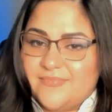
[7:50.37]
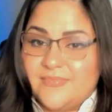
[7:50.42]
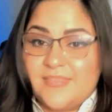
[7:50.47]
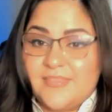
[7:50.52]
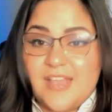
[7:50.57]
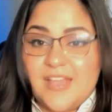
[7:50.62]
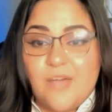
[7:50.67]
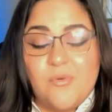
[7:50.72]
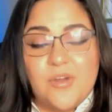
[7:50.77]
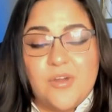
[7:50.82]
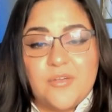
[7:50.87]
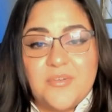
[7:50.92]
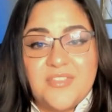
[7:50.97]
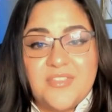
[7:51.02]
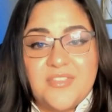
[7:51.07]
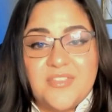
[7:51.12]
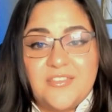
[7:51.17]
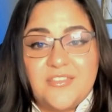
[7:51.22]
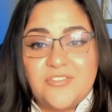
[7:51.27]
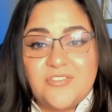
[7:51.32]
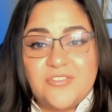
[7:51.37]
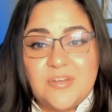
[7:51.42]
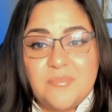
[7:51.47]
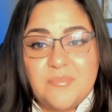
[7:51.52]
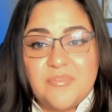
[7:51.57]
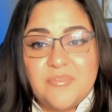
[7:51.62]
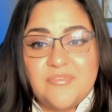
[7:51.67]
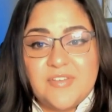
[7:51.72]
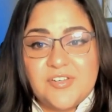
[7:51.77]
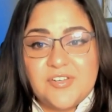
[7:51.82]
Network with industry
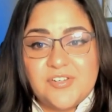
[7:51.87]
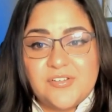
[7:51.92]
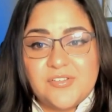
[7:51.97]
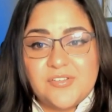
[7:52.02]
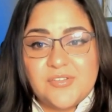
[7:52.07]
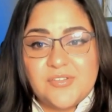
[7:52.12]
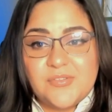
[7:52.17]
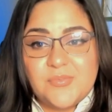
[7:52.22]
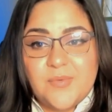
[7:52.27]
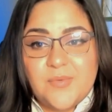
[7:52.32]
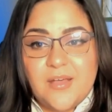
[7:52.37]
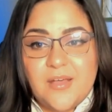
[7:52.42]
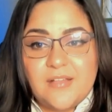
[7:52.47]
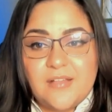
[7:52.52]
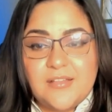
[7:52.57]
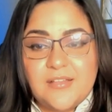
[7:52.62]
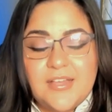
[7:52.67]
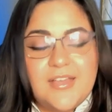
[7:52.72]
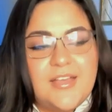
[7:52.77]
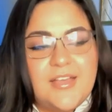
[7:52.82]
professionals as well.